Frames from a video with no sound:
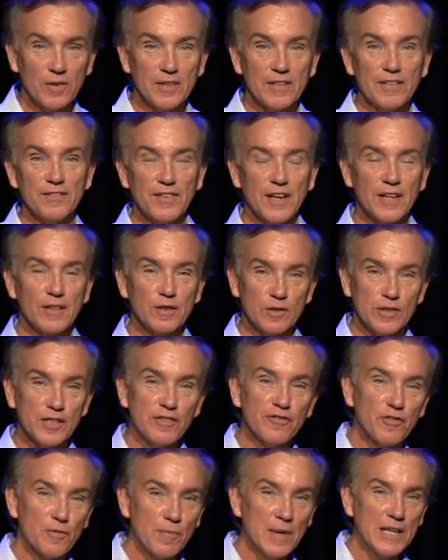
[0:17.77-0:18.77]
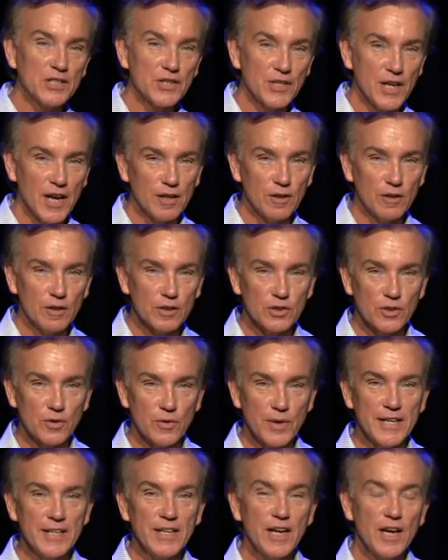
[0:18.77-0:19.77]
In fact, there's information on your
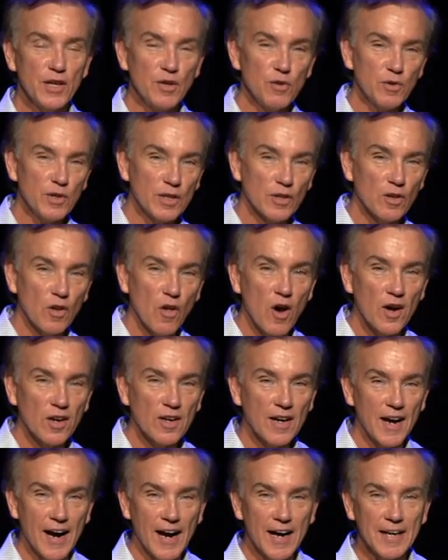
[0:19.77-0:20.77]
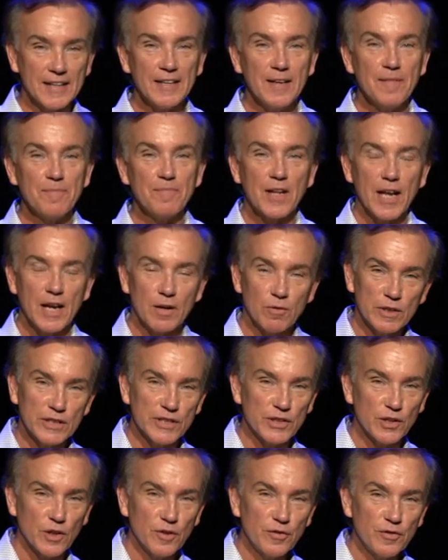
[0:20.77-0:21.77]
screen. You can log on and
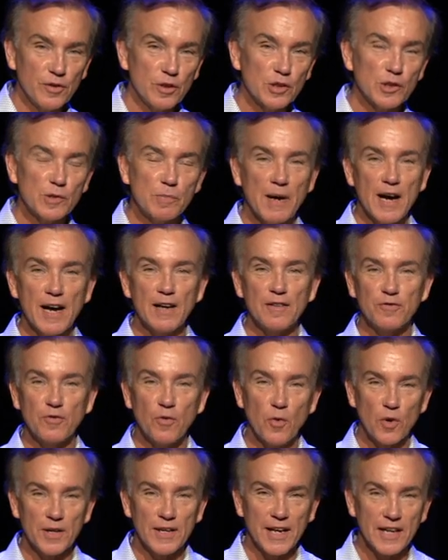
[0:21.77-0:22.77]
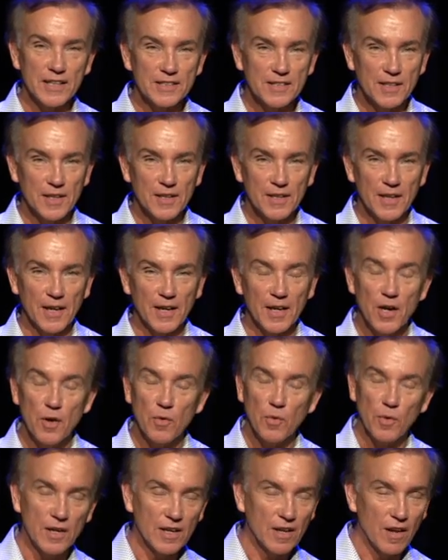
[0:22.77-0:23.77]
reserve your spot for next Sunday.
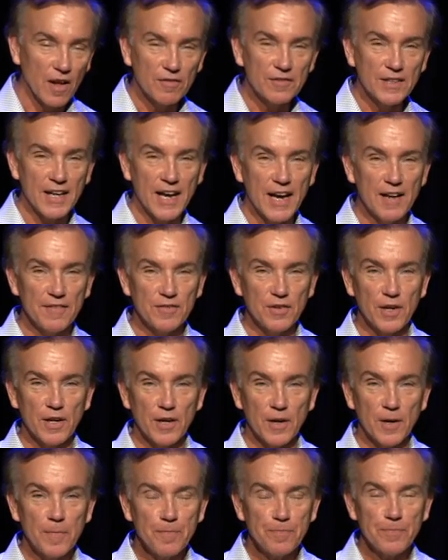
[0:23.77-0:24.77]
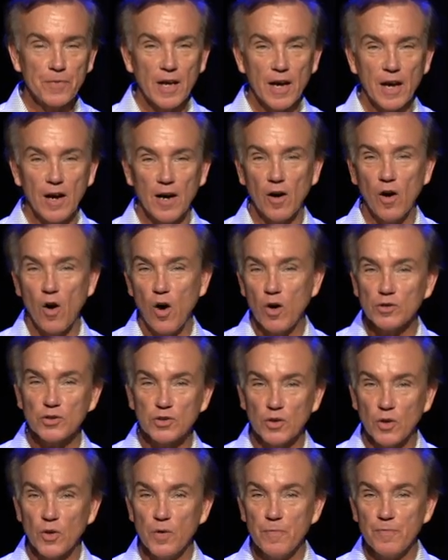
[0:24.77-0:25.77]
We'd love to have you here. Uh,
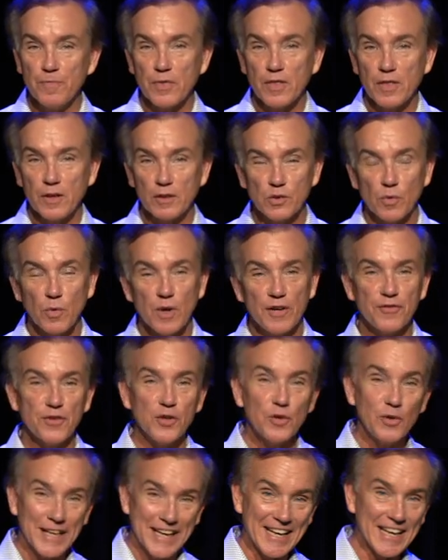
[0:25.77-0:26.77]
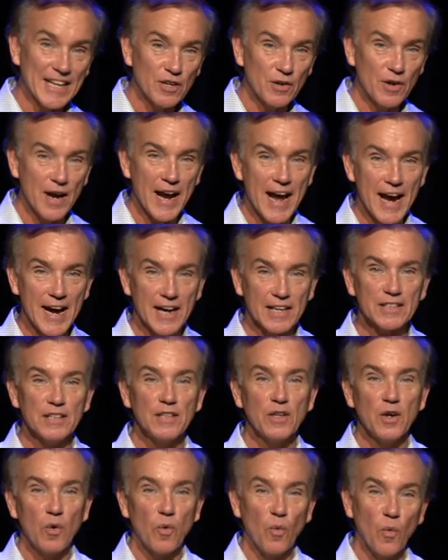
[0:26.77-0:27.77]
also, there's a way for you to
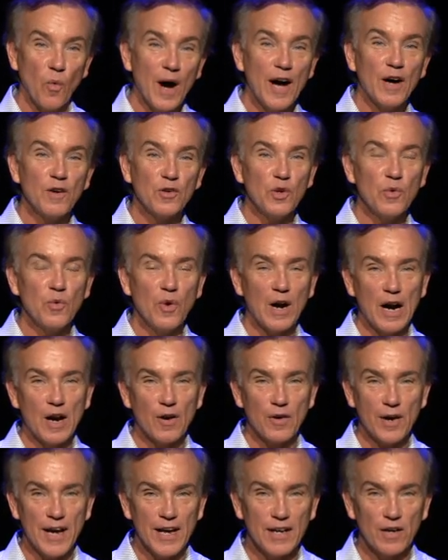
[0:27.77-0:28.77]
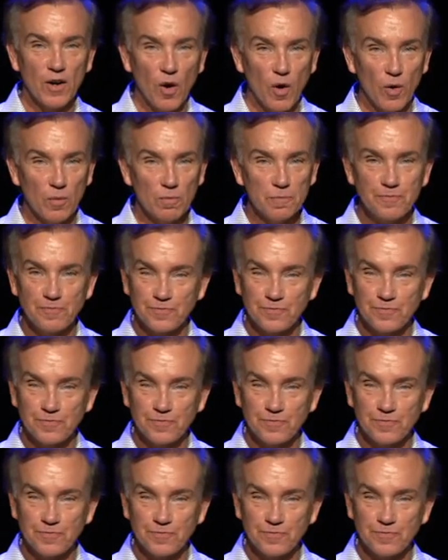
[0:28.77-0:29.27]
interact while you are at home.